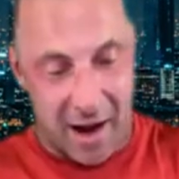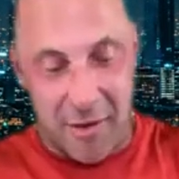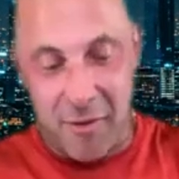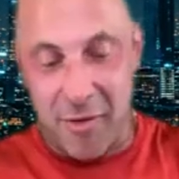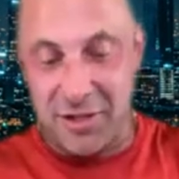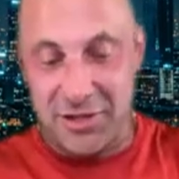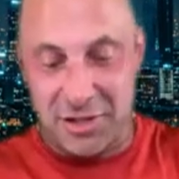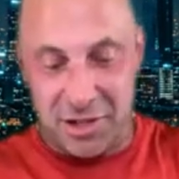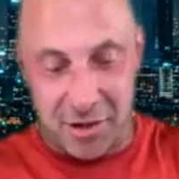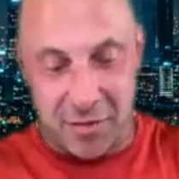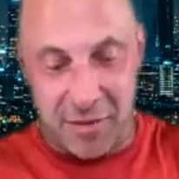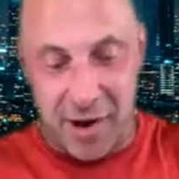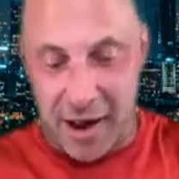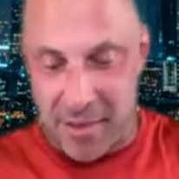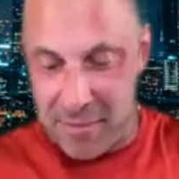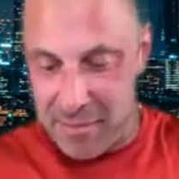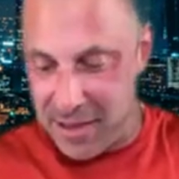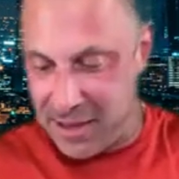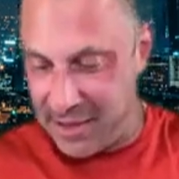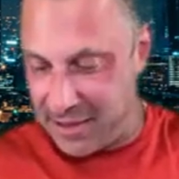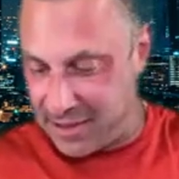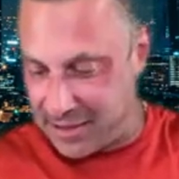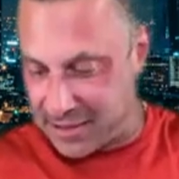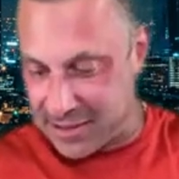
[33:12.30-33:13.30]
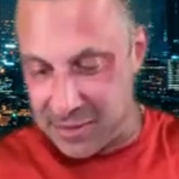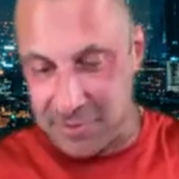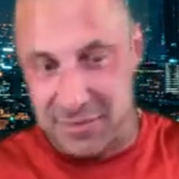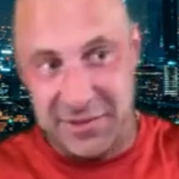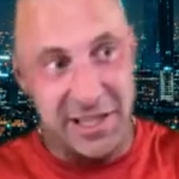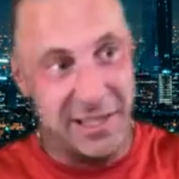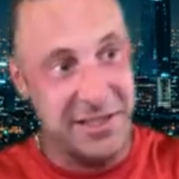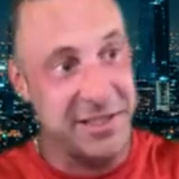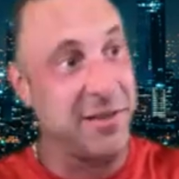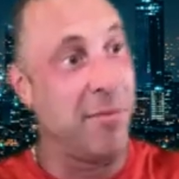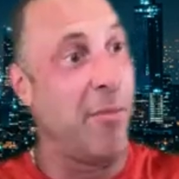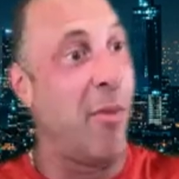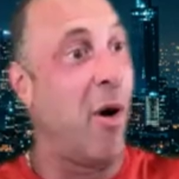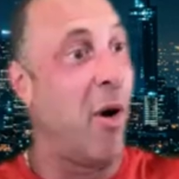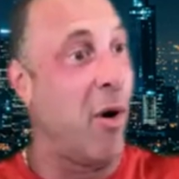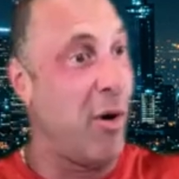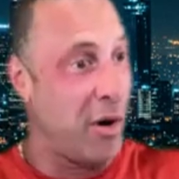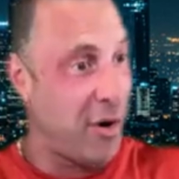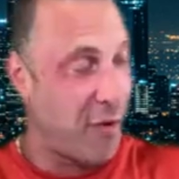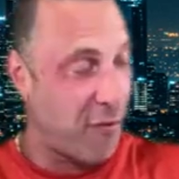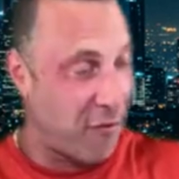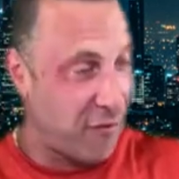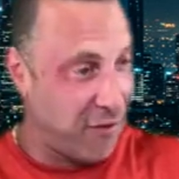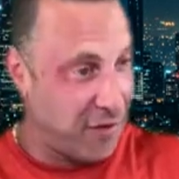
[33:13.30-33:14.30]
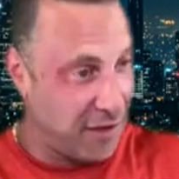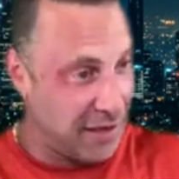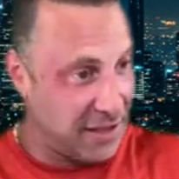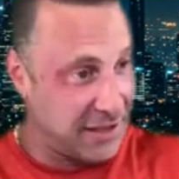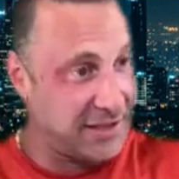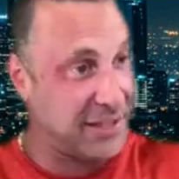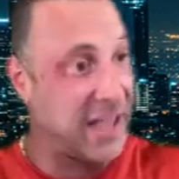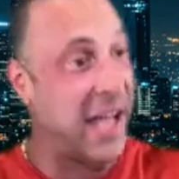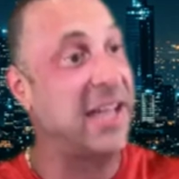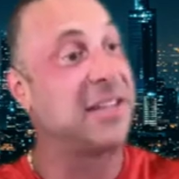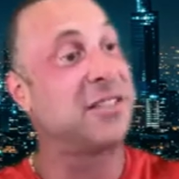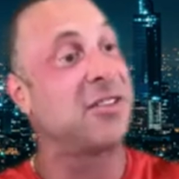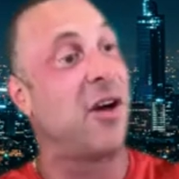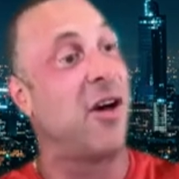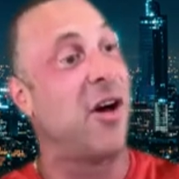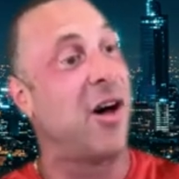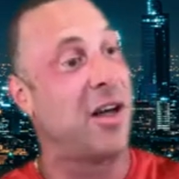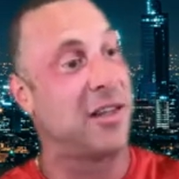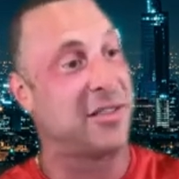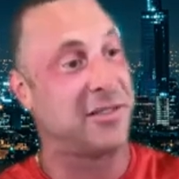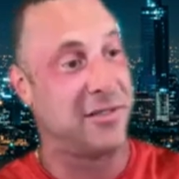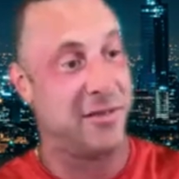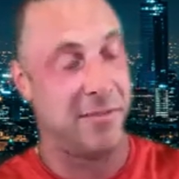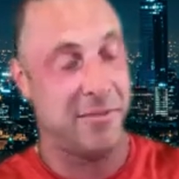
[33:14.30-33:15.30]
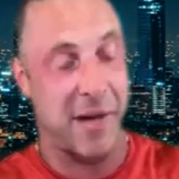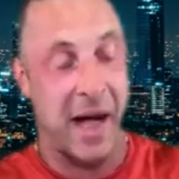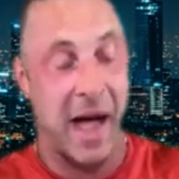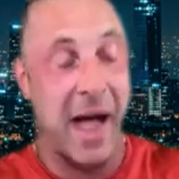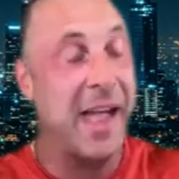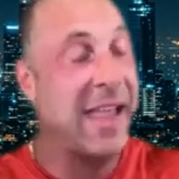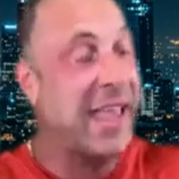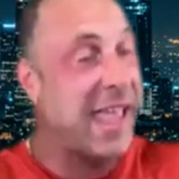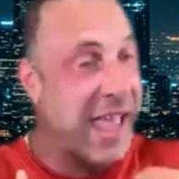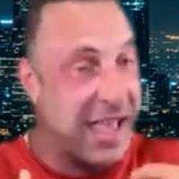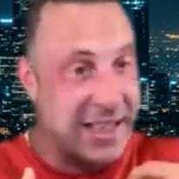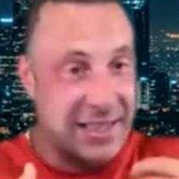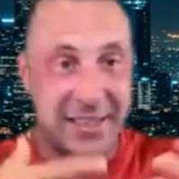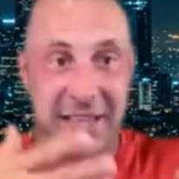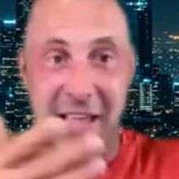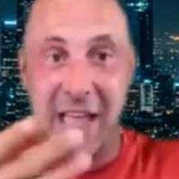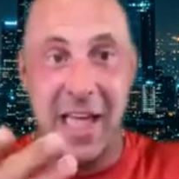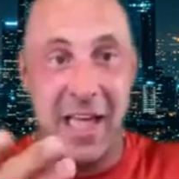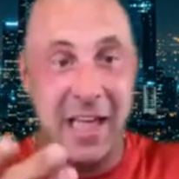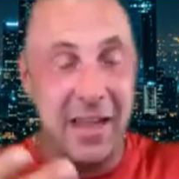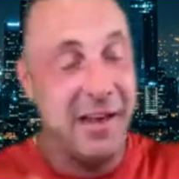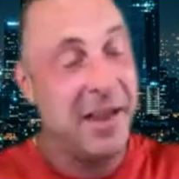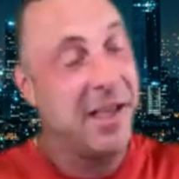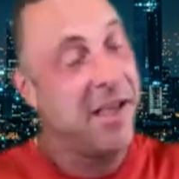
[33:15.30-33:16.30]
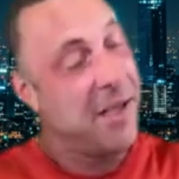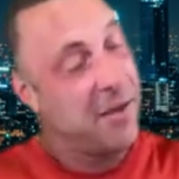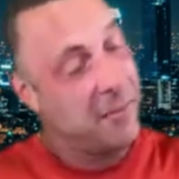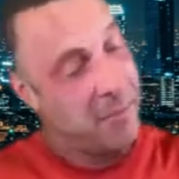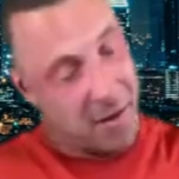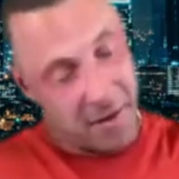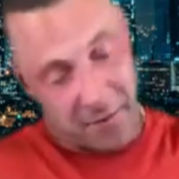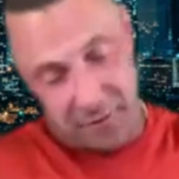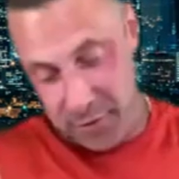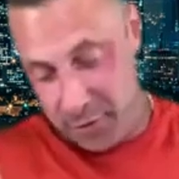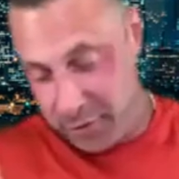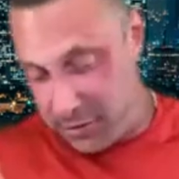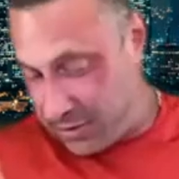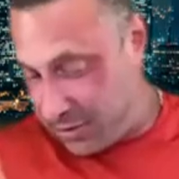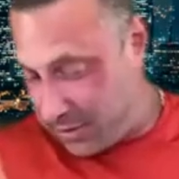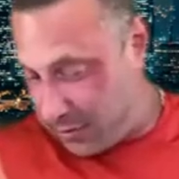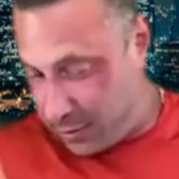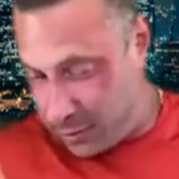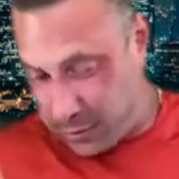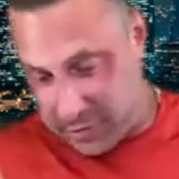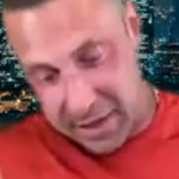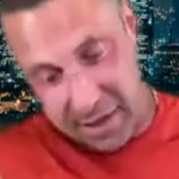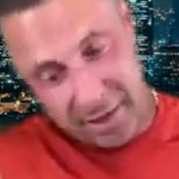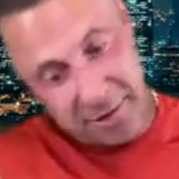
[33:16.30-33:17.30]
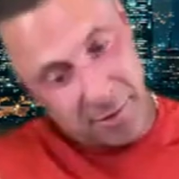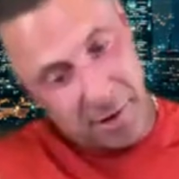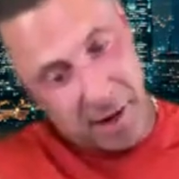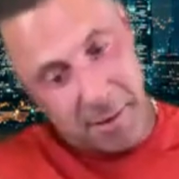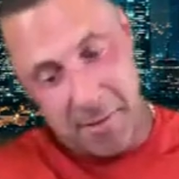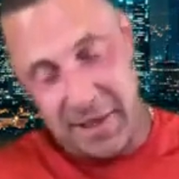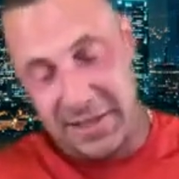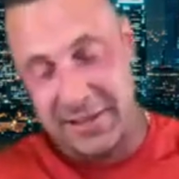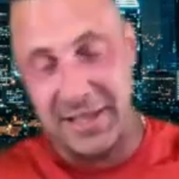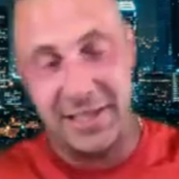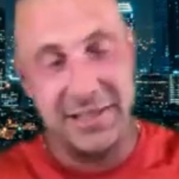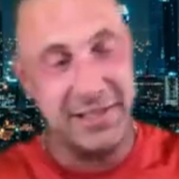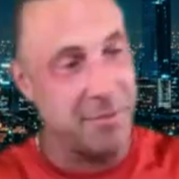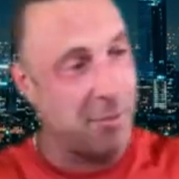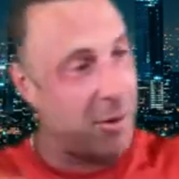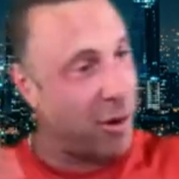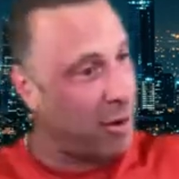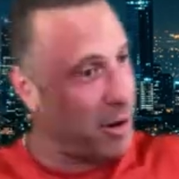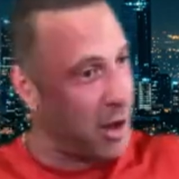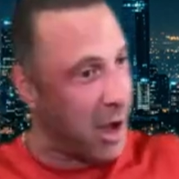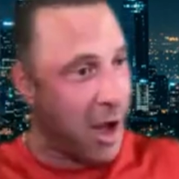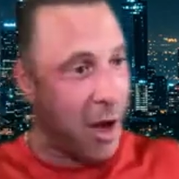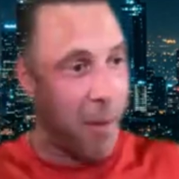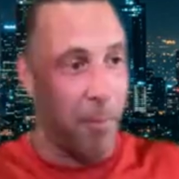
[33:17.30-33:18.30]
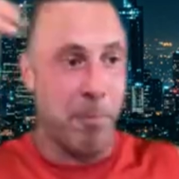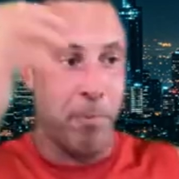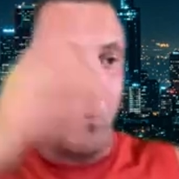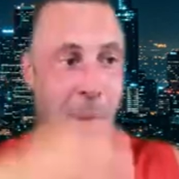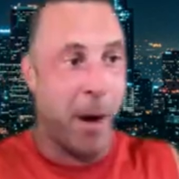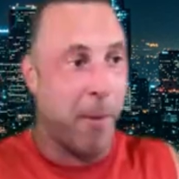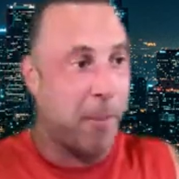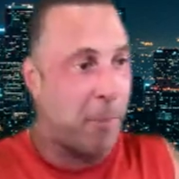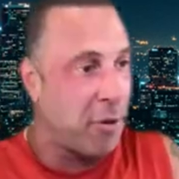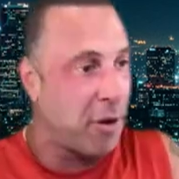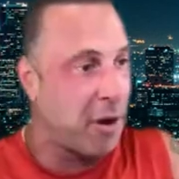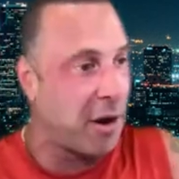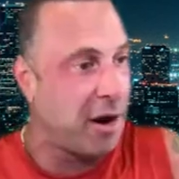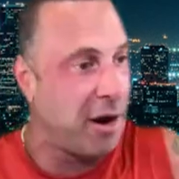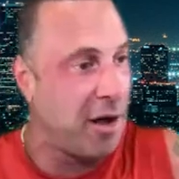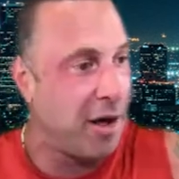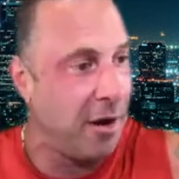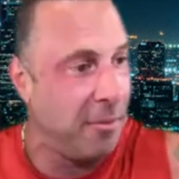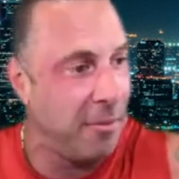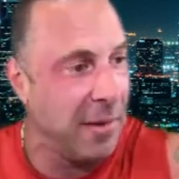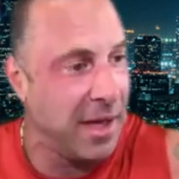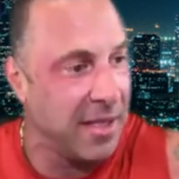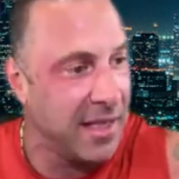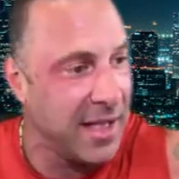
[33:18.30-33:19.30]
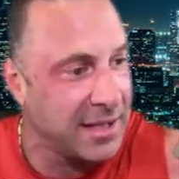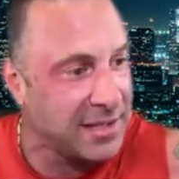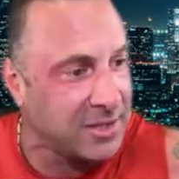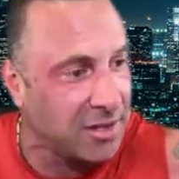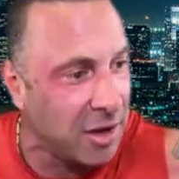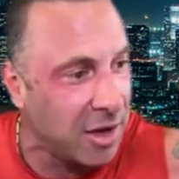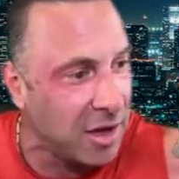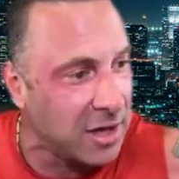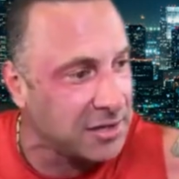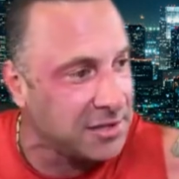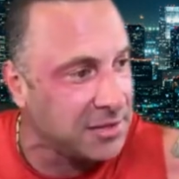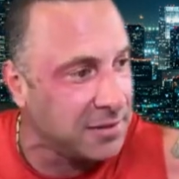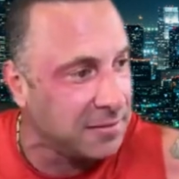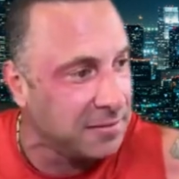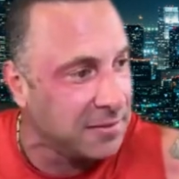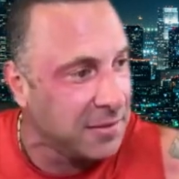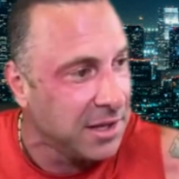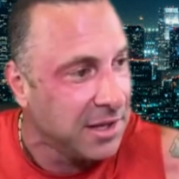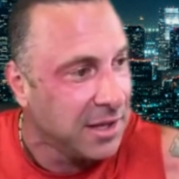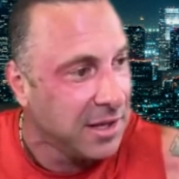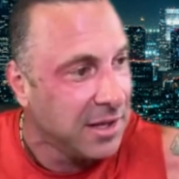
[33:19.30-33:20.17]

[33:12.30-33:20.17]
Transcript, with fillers: I want you to write me some testimonial for this. That's awesome. I can't say it, but if you you can write me a testimonial, I'll, I'll put it up, man. That's awesome.